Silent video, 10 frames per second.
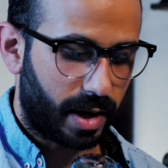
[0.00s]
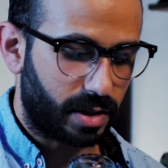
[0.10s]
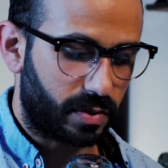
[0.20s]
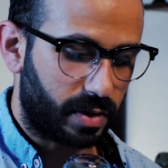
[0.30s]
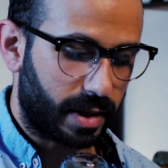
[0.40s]

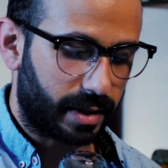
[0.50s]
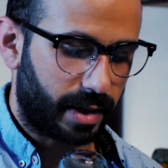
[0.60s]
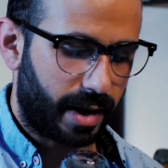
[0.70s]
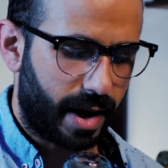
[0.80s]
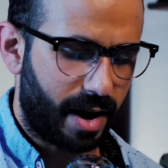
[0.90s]
just feel like
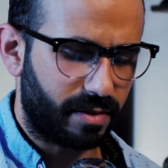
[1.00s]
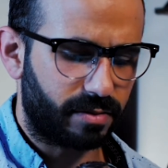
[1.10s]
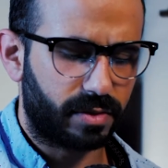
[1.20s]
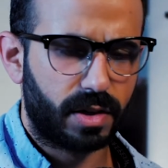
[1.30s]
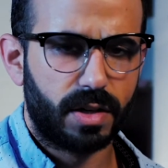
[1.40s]
they
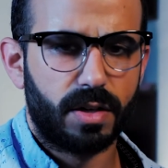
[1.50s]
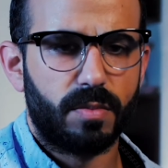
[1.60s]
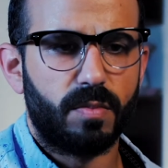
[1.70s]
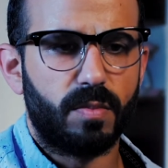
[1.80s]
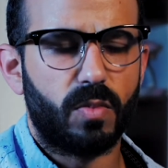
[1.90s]
have
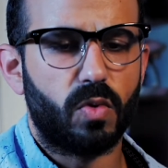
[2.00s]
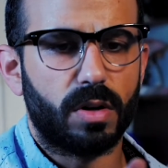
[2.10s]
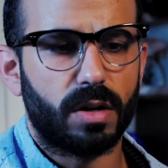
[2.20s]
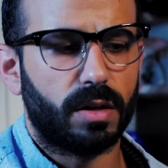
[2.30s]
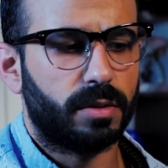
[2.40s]

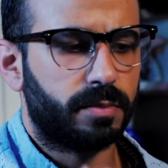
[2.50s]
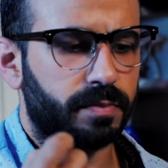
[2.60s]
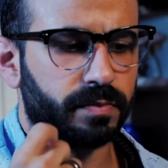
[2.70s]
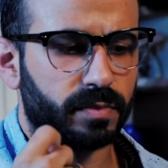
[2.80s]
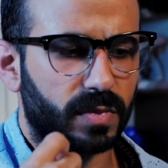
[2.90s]
more
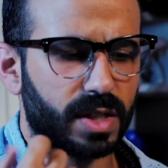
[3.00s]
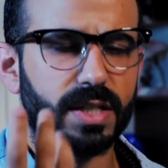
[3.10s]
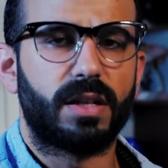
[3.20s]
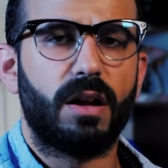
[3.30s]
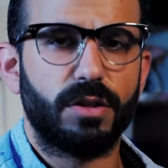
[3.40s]

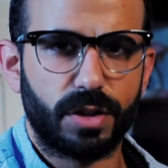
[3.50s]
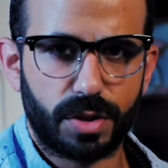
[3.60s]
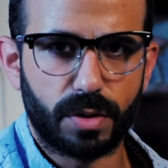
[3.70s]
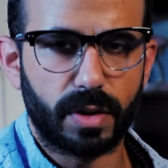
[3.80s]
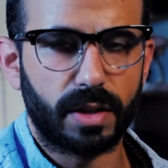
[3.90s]
nostalgia
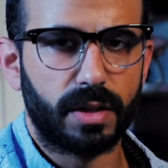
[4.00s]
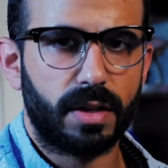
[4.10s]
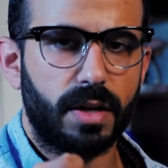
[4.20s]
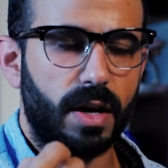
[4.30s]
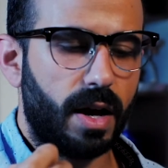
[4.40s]
to it.
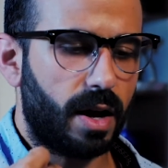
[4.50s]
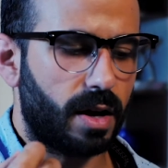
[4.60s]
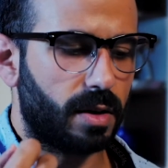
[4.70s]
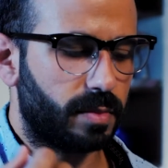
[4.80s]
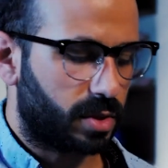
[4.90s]

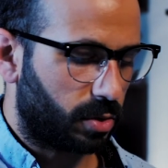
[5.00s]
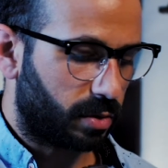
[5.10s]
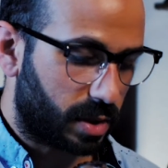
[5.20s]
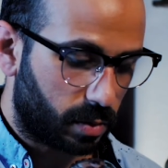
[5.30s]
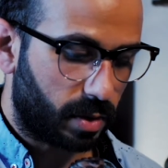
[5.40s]

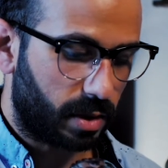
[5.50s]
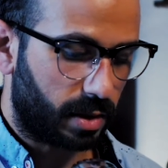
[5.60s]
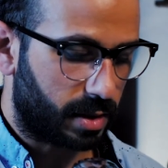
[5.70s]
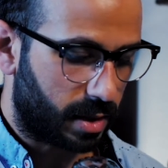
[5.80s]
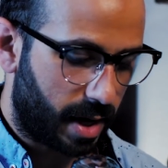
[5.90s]
So this
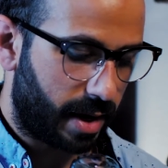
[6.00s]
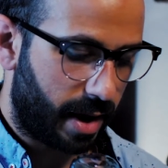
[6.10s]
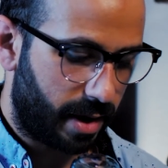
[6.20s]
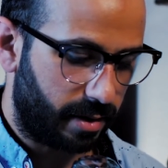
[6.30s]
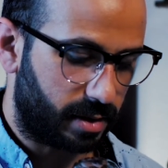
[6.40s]
one does not
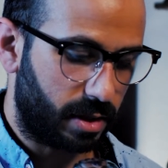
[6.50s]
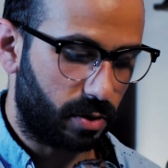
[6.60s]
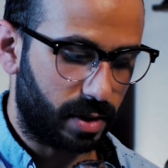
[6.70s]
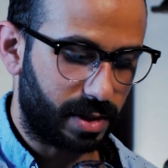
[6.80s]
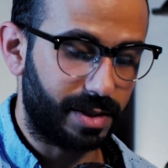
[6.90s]
have, it's
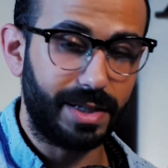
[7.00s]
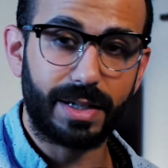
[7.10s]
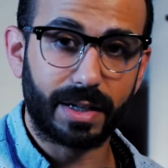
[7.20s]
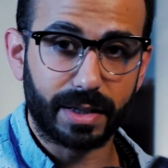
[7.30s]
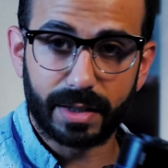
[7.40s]
a
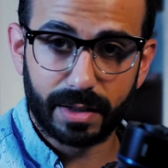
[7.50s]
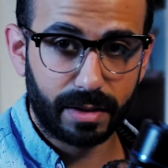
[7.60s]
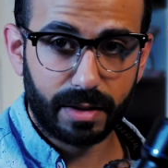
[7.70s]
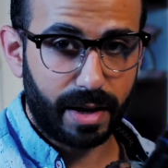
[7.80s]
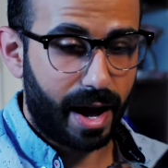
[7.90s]

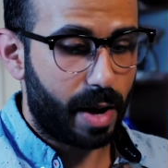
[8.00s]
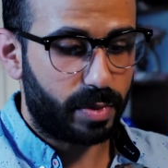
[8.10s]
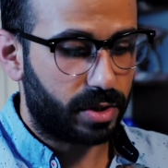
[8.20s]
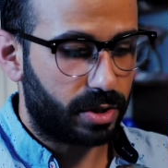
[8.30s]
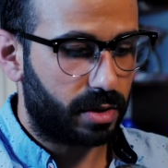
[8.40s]
D-click
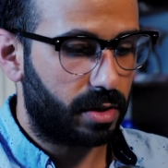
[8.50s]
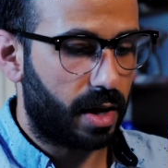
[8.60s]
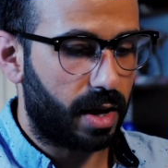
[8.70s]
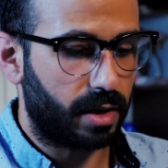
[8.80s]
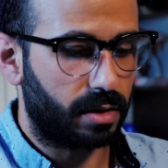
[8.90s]

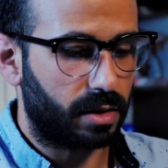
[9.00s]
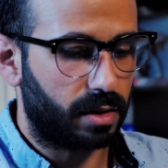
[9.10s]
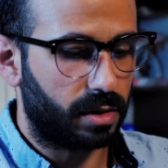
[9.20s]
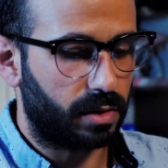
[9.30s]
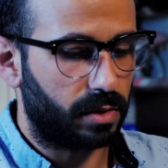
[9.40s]
aperture,
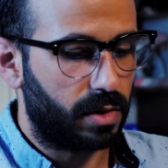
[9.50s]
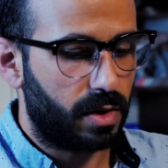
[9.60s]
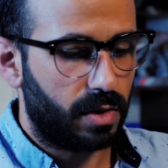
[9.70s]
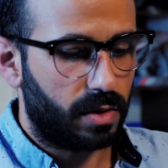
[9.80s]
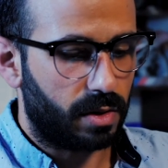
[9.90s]
and the
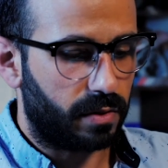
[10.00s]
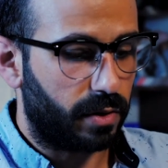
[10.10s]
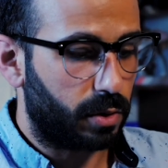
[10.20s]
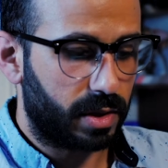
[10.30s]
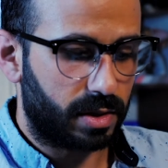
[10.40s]

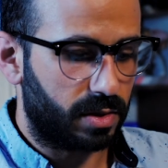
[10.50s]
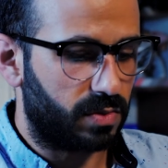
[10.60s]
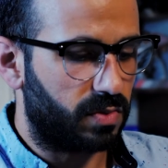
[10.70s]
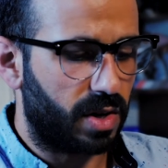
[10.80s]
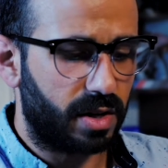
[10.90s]
focus
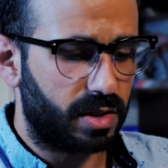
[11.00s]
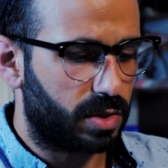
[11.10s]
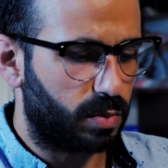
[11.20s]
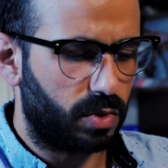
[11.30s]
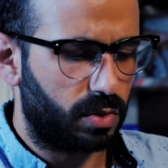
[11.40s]
is very
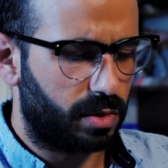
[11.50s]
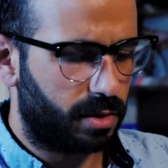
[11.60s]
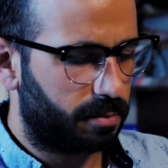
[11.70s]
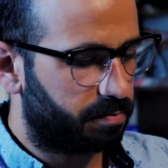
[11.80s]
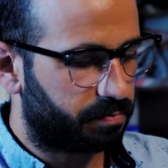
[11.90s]
smooth.
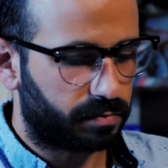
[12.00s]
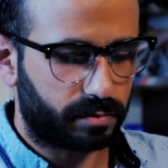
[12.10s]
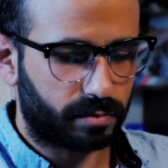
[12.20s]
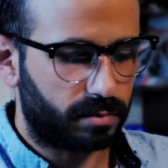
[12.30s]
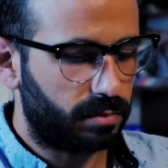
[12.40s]

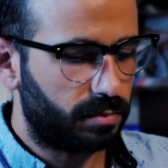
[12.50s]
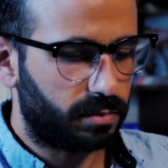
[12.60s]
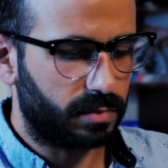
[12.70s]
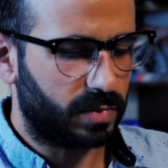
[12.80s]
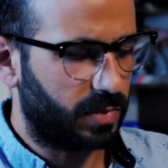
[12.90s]

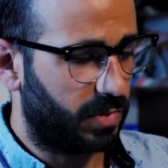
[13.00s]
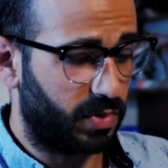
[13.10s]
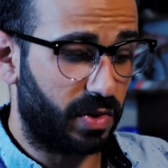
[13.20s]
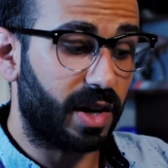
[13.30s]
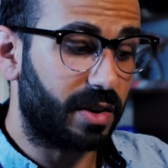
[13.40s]

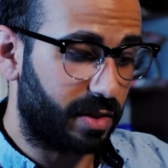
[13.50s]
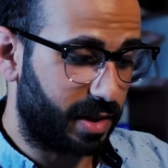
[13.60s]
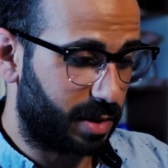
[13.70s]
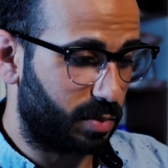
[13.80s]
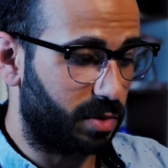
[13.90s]
It's very,
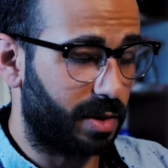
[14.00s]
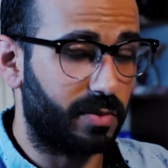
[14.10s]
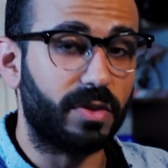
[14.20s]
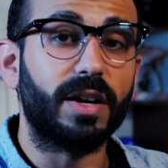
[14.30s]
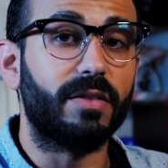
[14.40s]
very smooth.
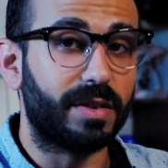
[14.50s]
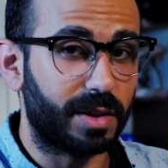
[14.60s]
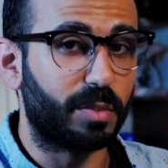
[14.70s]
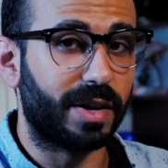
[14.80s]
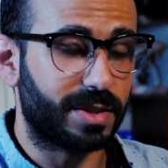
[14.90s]
I'm very,
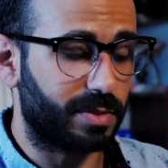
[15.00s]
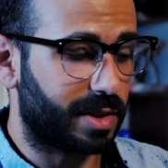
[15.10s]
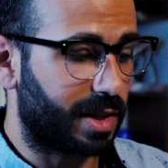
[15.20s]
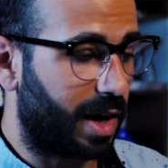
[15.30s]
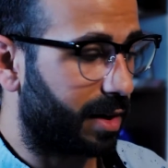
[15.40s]
very impressed
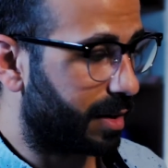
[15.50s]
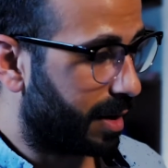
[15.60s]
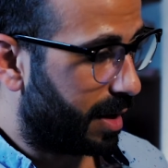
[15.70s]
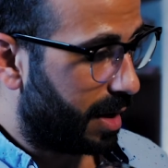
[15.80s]
with that.